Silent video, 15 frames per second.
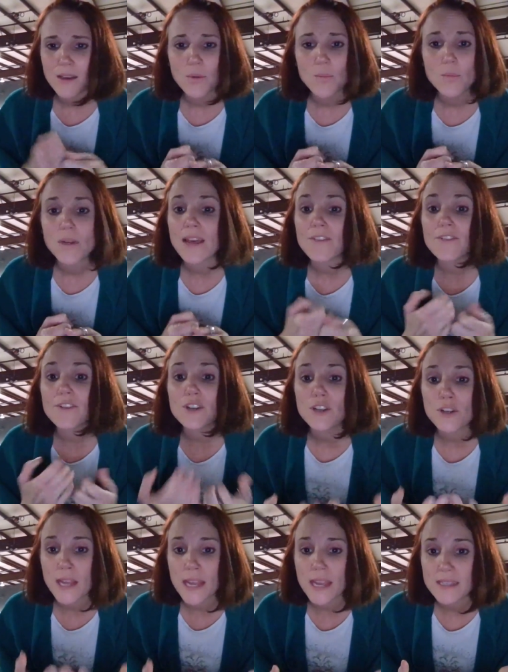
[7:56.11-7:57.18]
whatever your
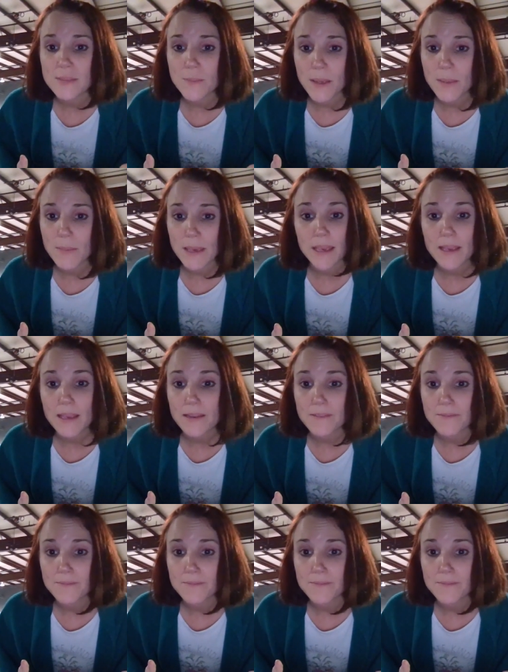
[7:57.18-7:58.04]
case may be.